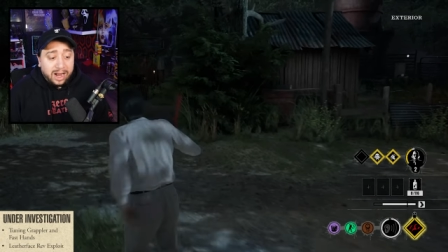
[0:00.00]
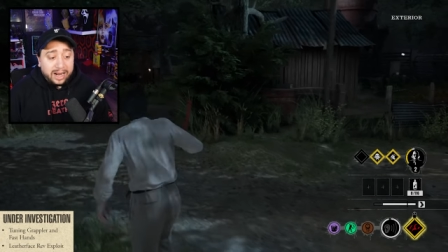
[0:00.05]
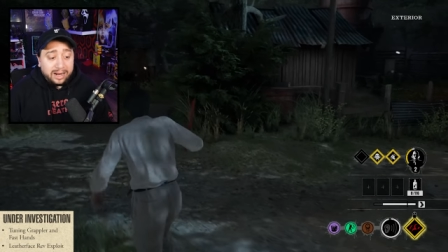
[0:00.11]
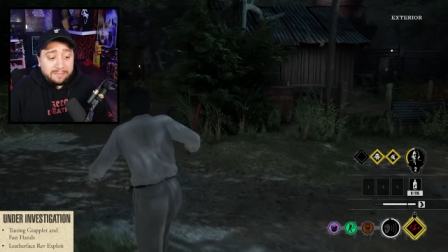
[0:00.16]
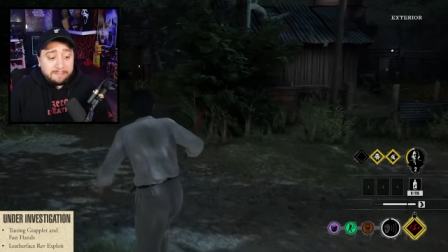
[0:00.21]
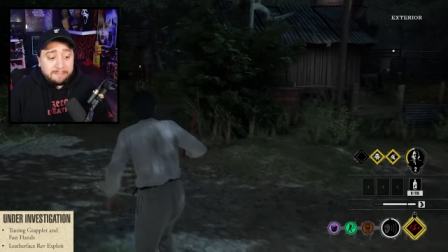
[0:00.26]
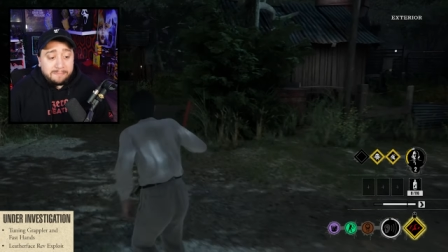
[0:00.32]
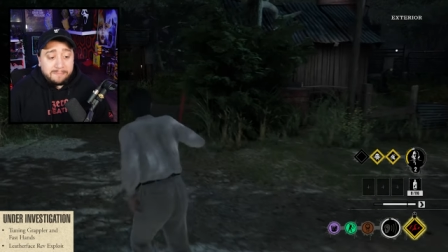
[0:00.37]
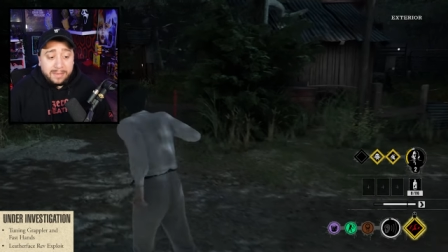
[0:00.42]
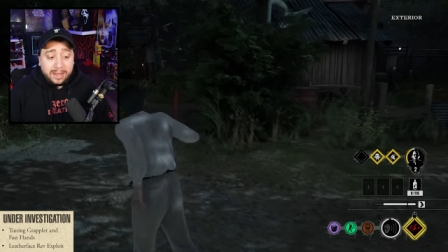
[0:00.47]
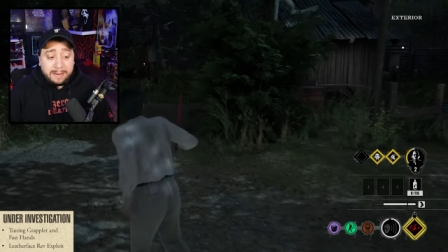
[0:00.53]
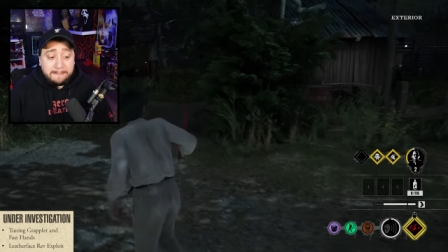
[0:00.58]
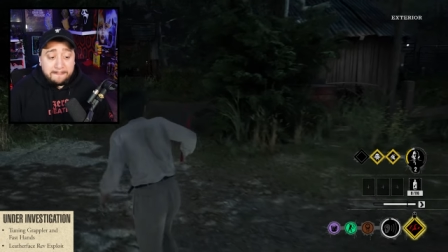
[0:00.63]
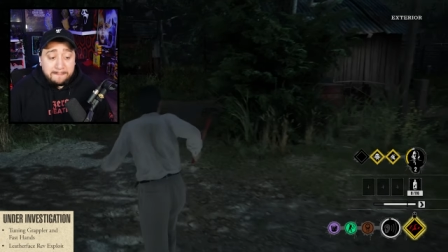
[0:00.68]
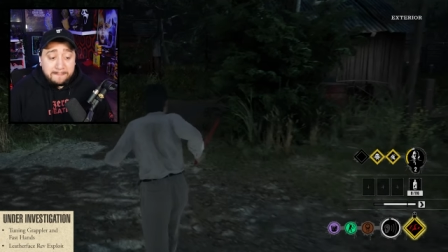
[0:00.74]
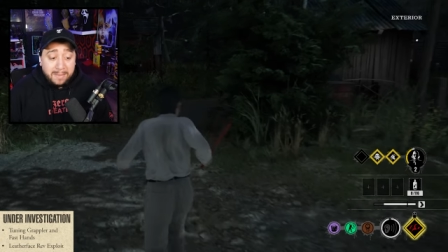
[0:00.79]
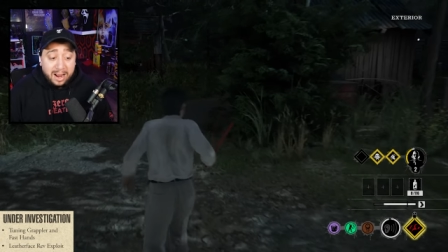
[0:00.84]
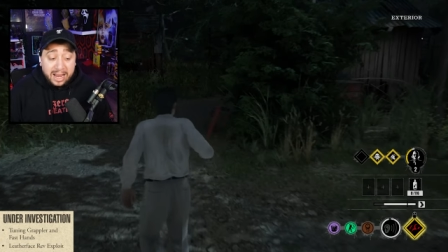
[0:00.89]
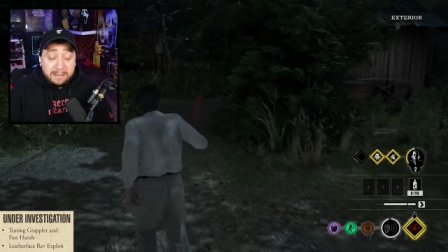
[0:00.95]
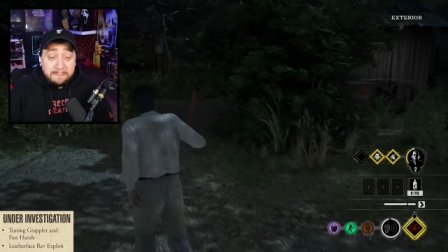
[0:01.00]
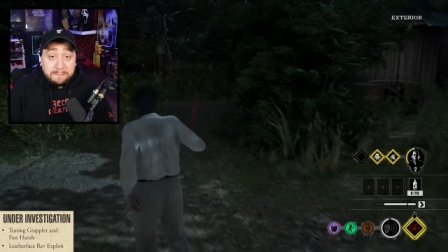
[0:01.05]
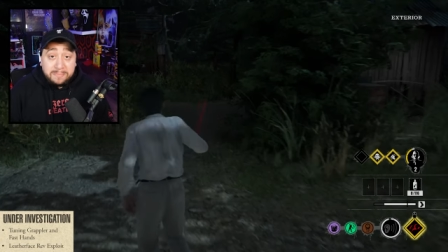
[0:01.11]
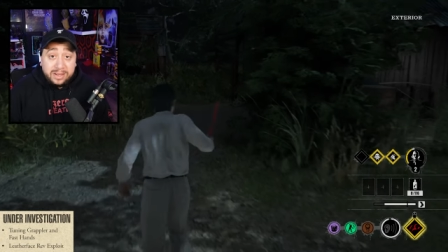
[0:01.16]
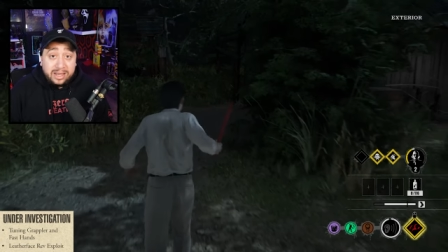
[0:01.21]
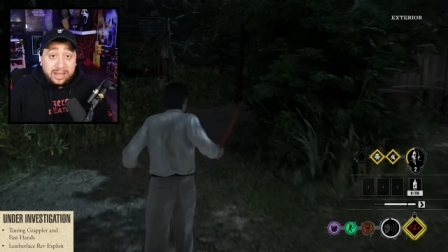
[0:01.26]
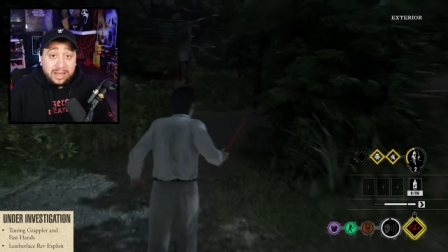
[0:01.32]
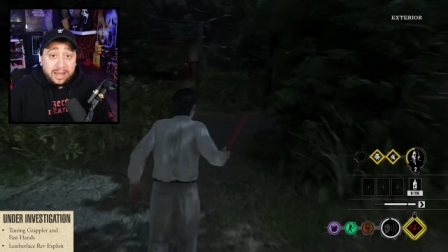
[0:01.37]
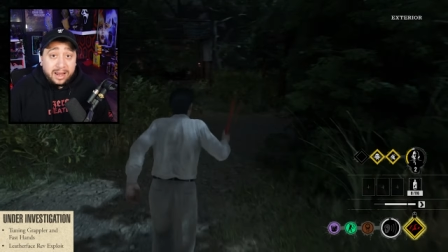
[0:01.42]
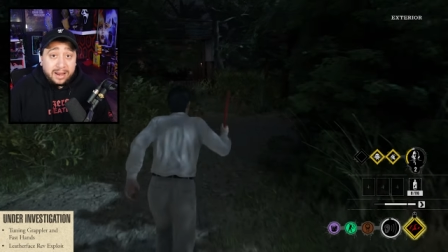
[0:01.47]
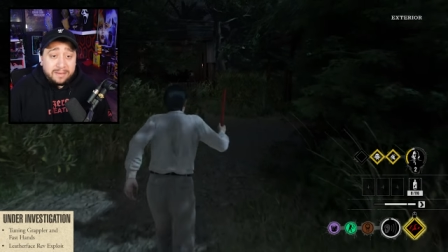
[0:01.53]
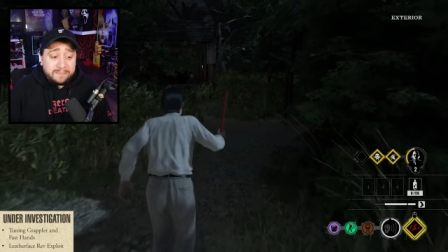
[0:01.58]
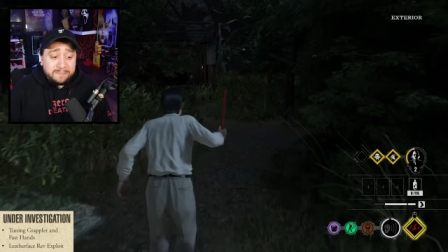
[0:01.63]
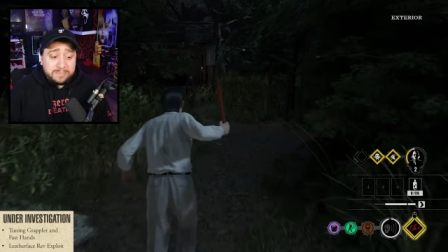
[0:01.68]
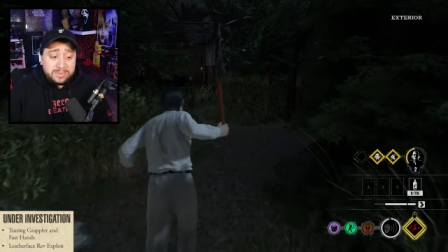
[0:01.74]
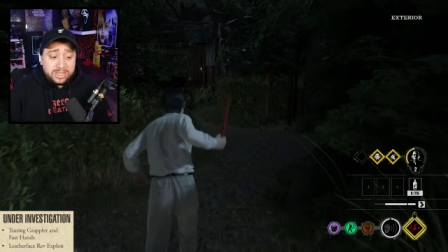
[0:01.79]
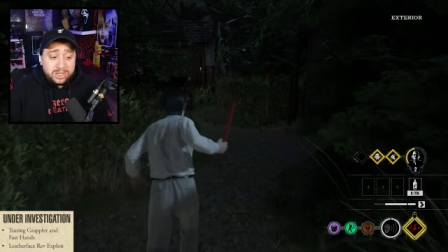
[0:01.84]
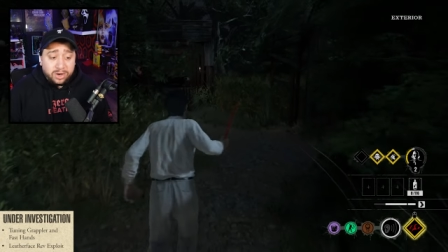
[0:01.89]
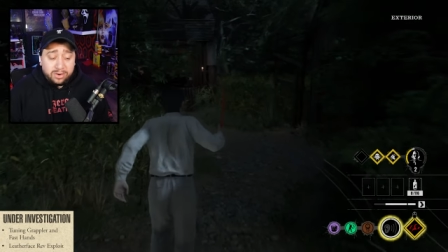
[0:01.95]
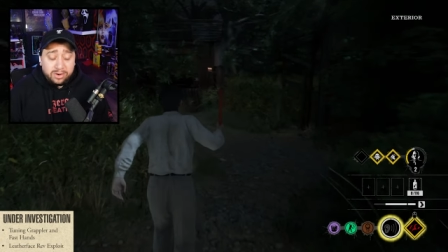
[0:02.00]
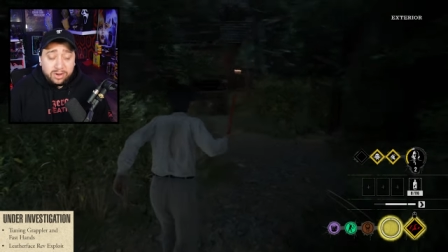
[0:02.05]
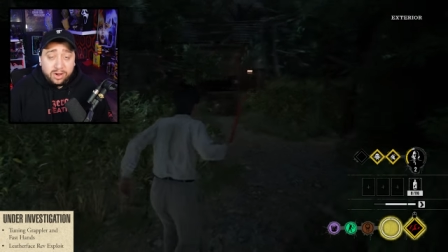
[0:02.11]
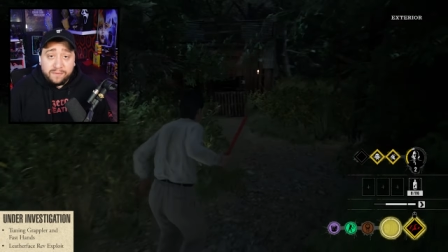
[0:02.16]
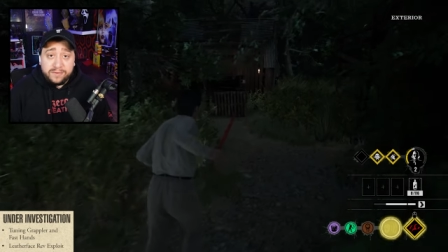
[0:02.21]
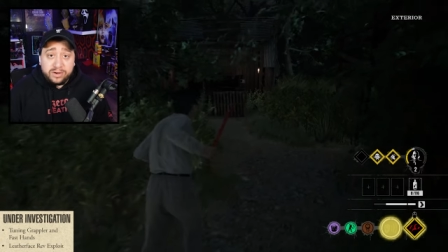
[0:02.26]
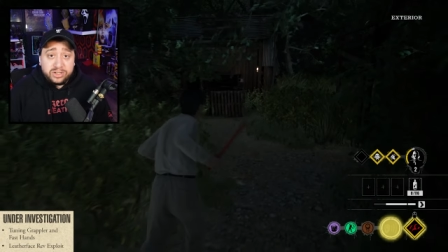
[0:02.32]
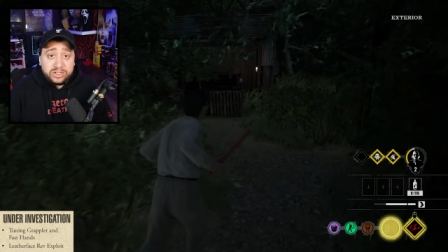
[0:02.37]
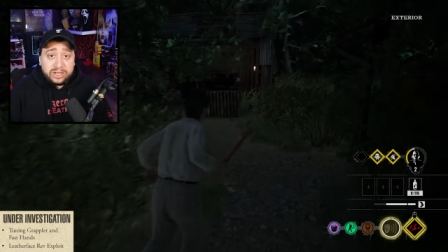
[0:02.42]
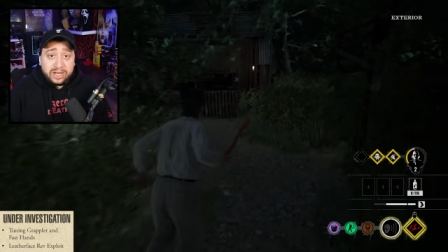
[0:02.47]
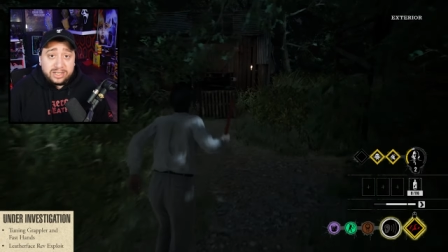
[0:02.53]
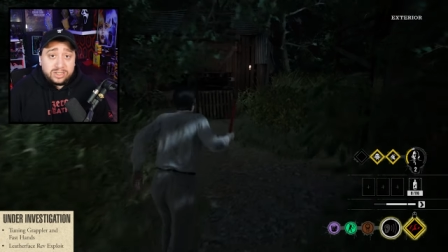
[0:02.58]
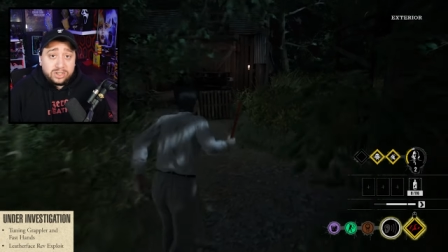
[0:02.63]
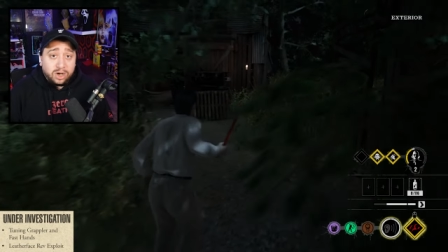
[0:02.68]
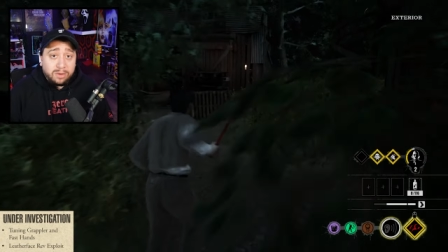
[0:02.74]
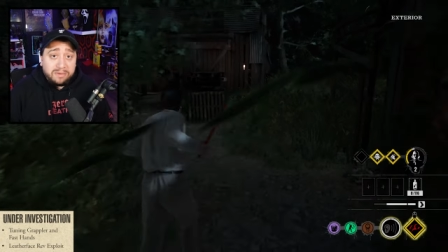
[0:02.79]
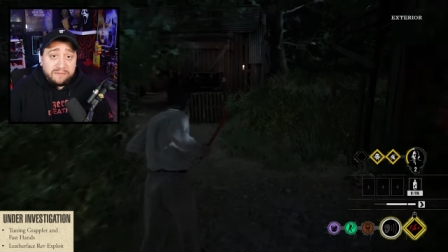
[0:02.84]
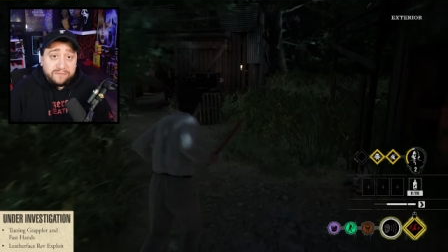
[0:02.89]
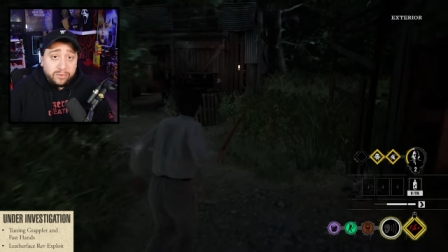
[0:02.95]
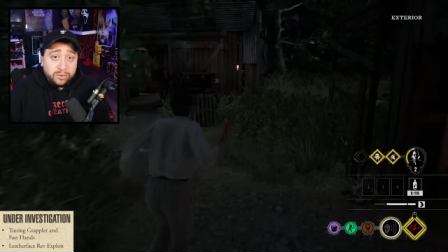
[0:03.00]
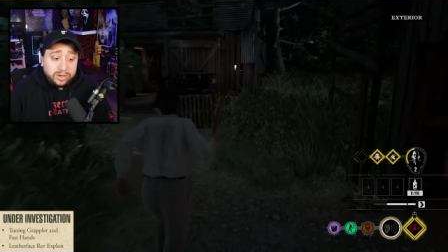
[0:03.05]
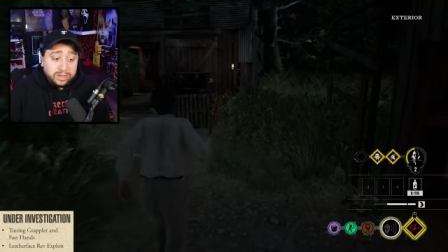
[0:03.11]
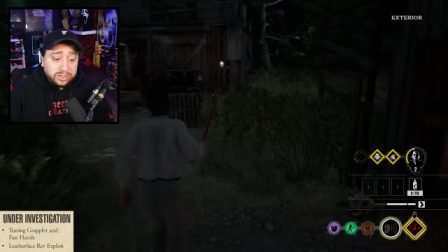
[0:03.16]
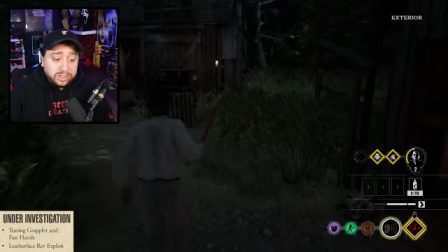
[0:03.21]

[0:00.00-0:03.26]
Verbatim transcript: I it might be turning off your chainsaw before